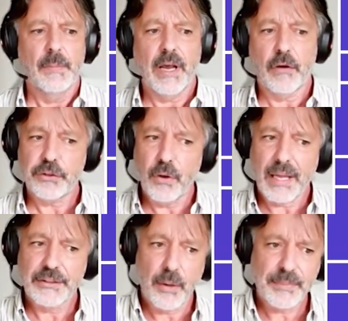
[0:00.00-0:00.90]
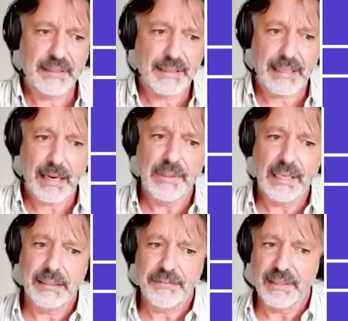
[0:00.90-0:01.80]
We also adopted a cloud
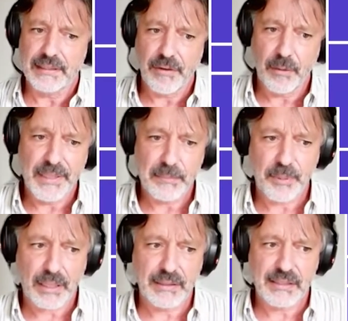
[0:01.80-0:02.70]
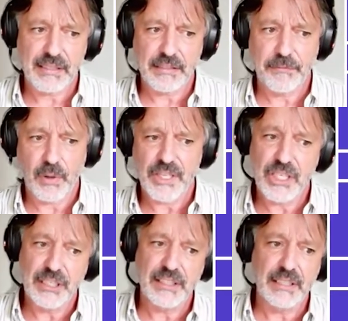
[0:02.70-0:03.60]
native and development practices for
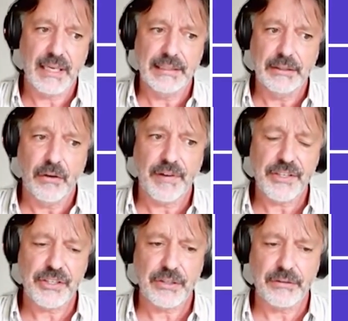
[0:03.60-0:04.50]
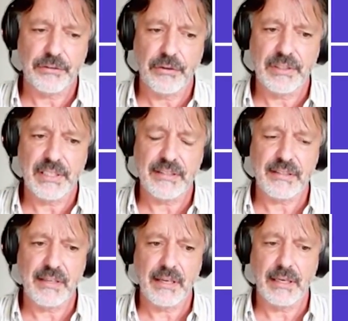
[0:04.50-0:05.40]
agility and innovation. So
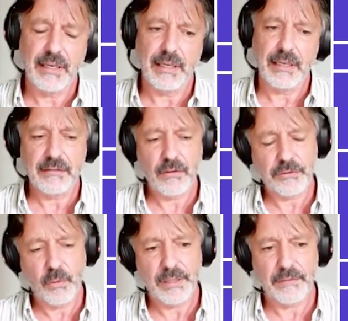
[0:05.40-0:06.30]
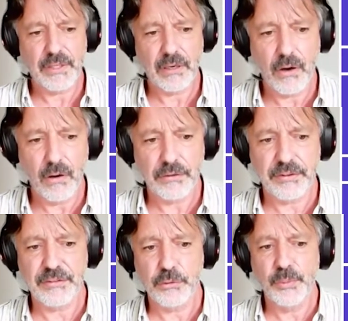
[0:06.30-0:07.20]
this it's also one of the goals,
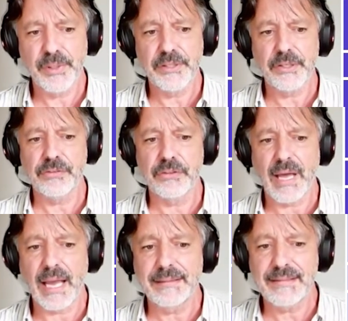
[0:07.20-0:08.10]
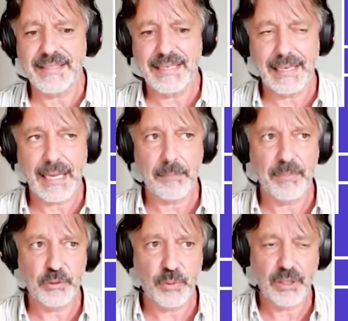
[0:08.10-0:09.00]
is to reduce the IT skill
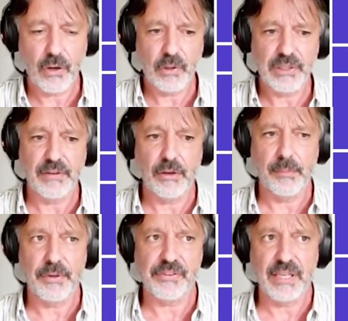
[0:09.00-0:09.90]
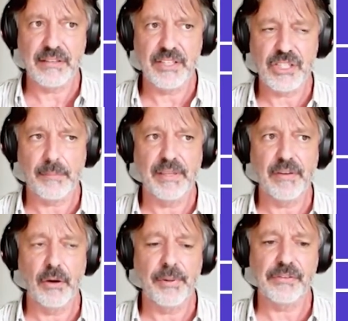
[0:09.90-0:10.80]
gap between COBOL developers and C#
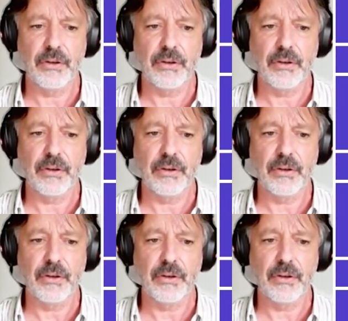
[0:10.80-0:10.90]
developers.